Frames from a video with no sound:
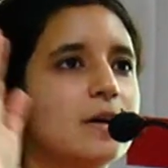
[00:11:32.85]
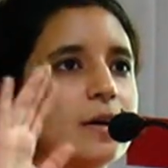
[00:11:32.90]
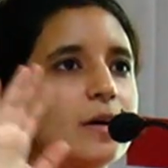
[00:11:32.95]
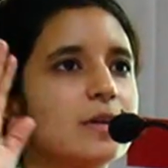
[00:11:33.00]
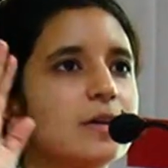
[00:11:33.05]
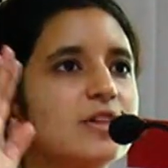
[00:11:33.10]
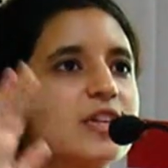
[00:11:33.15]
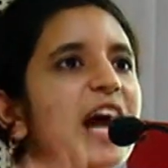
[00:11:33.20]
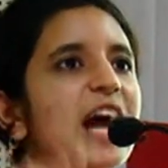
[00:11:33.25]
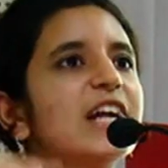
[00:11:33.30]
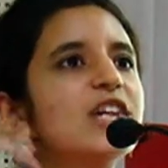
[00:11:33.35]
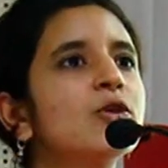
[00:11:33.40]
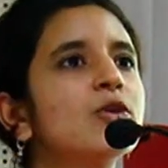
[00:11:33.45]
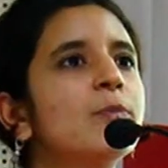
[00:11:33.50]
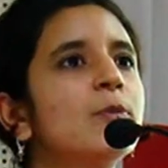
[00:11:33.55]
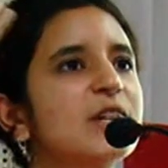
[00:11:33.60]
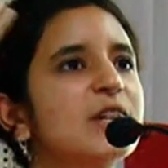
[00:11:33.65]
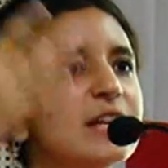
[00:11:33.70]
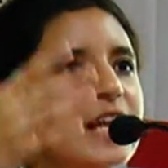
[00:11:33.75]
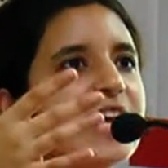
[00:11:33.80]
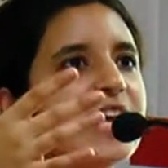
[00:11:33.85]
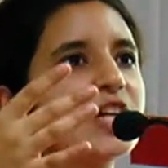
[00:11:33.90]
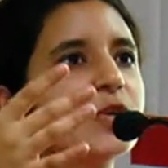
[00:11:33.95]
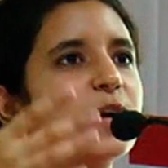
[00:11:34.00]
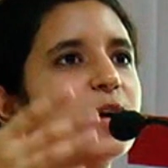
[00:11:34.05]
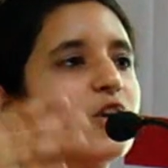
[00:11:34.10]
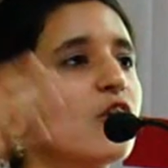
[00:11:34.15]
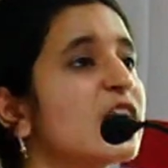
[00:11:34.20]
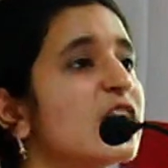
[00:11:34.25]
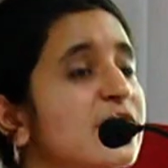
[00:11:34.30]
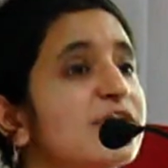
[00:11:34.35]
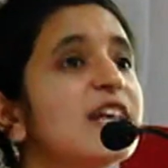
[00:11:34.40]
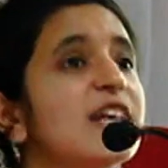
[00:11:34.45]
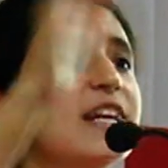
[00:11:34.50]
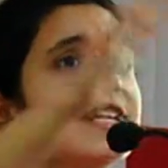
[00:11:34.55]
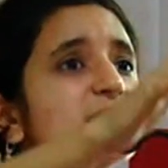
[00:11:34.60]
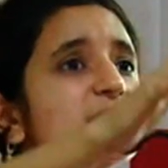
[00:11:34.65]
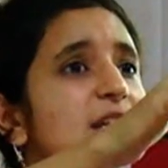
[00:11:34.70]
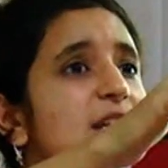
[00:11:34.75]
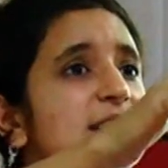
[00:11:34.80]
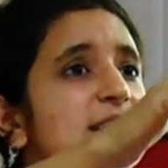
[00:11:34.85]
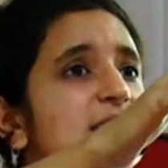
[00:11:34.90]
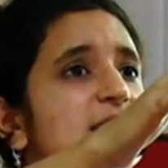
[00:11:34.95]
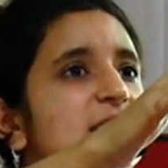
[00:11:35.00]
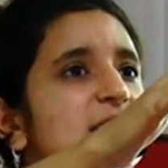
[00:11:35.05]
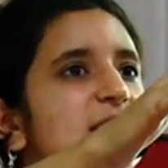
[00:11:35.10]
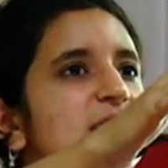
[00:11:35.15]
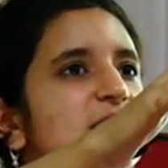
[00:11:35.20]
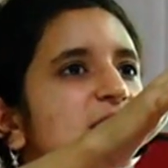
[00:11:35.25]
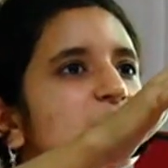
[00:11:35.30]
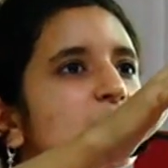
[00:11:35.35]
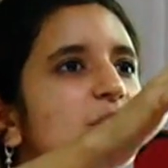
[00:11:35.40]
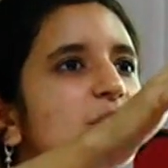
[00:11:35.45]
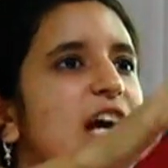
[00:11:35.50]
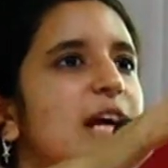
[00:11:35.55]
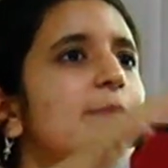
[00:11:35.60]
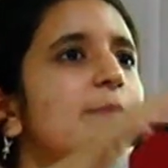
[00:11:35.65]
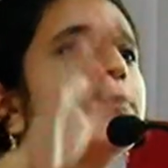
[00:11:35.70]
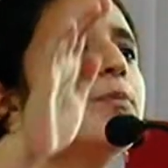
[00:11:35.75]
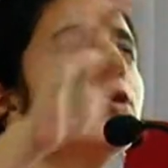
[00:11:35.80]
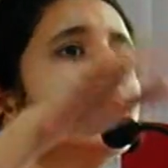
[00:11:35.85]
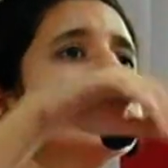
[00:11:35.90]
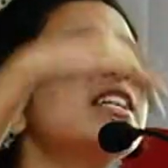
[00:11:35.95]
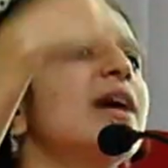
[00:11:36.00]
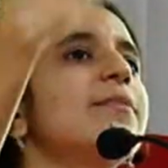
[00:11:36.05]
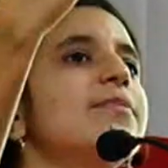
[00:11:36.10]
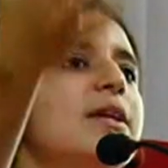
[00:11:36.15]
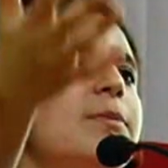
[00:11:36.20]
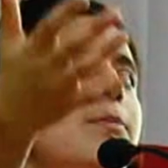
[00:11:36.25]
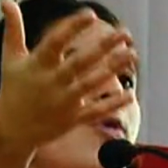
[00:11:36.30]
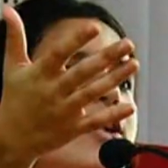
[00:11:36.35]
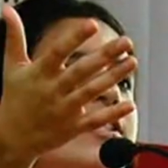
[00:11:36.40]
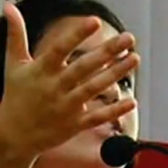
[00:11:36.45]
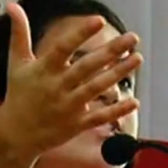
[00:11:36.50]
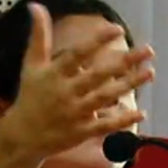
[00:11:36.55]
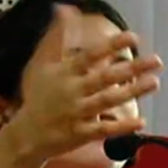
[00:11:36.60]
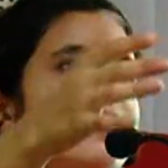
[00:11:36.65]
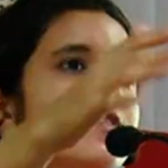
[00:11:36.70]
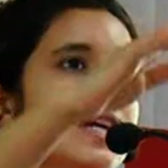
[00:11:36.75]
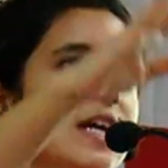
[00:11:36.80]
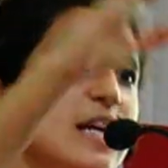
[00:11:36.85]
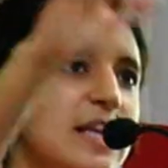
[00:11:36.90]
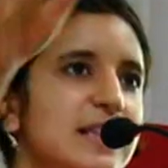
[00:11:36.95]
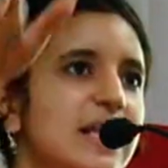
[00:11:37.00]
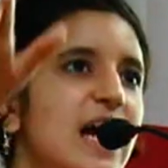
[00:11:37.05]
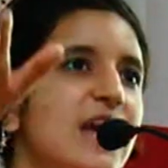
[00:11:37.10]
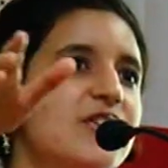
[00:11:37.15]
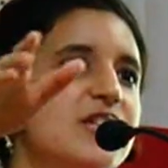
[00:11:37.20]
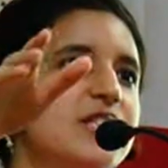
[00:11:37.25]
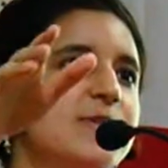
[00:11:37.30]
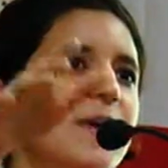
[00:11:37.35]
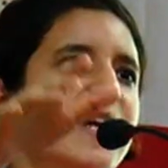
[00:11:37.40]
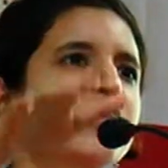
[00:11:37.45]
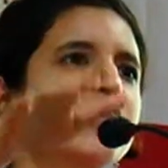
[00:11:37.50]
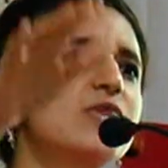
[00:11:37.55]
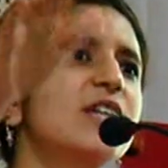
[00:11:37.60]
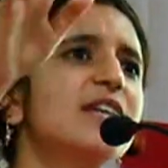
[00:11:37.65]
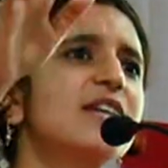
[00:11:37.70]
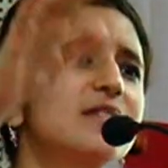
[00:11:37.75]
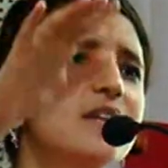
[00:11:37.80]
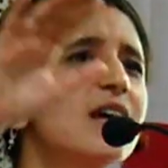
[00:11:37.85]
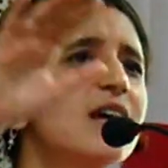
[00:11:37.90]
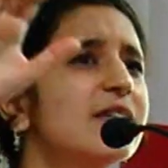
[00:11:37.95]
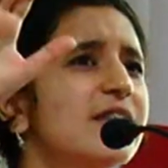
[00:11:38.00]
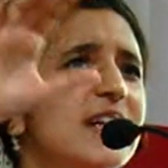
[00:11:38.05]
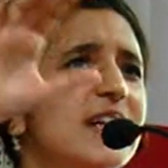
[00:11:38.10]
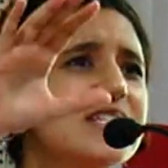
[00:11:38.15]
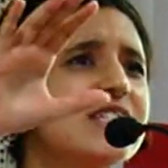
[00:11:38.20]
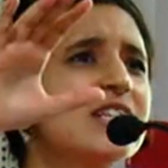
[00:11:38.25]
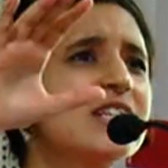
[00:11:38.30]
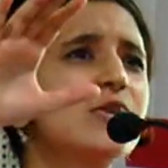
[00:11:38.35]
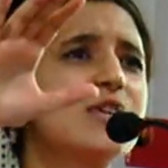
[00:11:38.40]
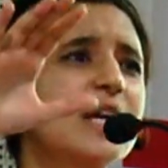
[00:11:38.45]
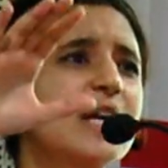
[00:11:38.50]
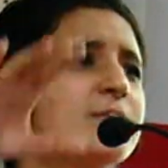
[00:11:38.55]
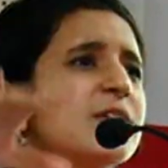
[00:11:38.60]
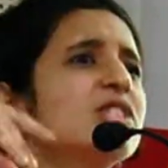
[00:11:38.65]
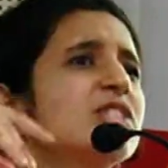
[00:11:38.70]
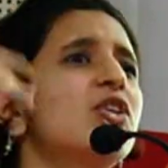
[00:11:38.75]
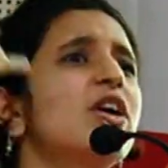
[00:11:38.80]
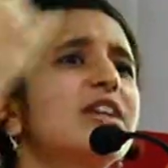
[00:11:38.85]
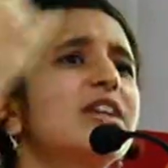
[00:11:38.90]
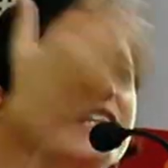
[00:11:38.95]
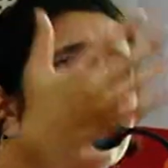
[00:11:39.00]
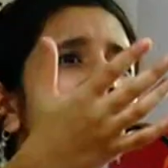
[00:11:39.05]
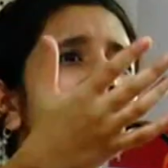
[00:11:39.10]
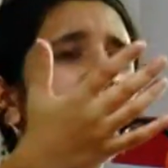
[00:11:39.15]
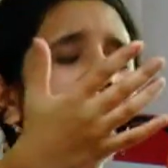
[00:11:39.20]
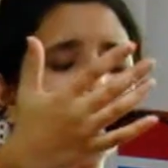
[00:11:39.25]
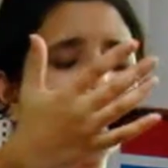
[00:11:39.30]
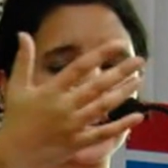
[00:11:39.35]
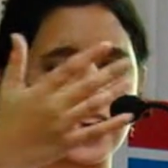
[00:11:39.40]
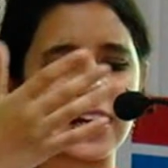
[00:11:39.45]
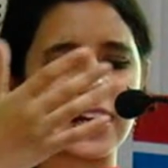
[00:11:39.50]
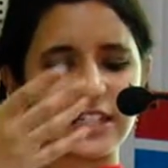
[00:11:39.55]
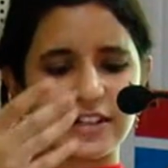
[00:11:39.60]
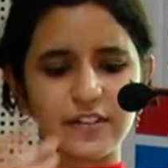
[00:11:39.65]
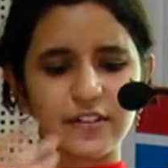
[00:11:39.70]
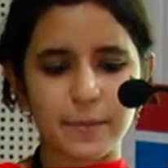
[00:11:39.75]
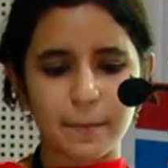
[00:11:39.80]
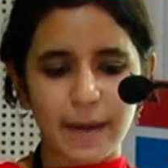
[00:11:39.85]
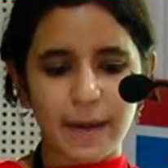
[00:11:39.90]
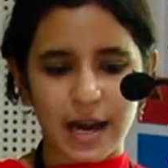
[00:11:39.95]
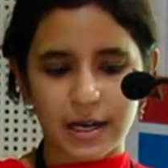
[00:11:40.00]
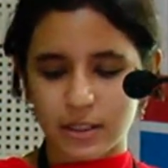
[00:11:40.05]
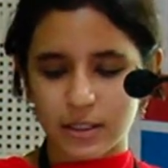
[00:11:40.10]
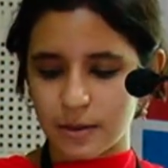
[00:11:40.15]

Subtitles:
try to put an end to it. Or if there is an existing stereotype, put something positive in that respect so that that stereotype does not really have a negative impact.